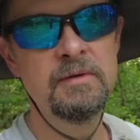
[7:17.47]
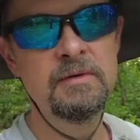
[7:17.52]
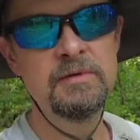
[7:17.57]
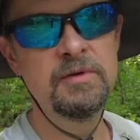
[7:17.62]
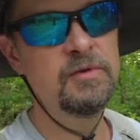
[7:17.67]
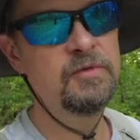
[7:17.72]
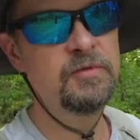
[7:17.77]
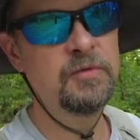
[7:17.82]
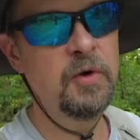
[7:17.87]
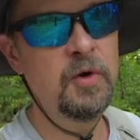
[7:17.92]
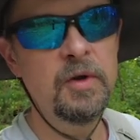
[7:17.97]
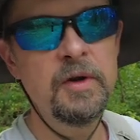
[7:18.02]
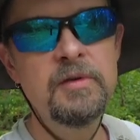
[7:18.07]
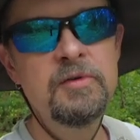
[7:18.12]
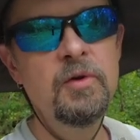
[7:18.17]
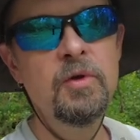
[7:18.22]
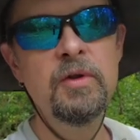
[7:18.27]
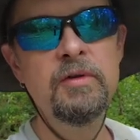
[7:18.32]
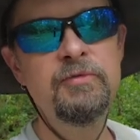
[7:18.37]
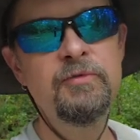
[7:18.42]
Just fold. It's
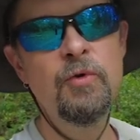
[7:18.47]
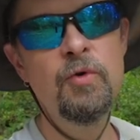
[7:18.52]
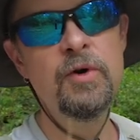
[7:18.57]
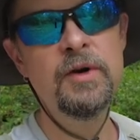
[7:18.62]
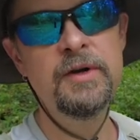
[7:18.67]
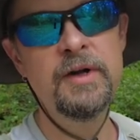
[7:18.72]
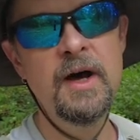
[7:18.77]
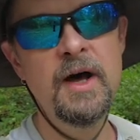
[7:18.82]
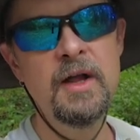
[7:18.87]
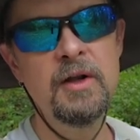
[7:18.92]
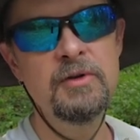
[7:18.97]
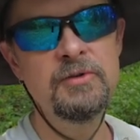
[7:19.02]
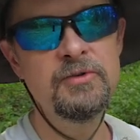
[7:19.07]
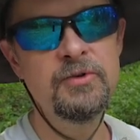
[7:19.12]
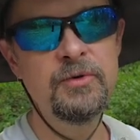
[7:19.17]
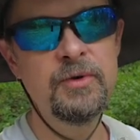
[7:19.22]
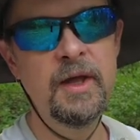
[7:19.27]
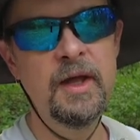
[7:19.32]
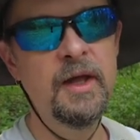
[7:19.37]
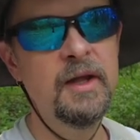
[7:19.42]
only $40.
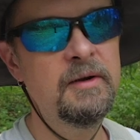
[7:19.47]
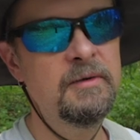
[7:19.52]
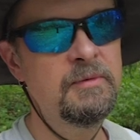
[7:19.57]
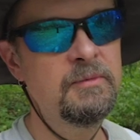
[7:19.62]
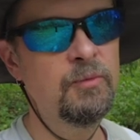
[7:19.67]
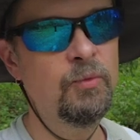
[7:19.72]
You can't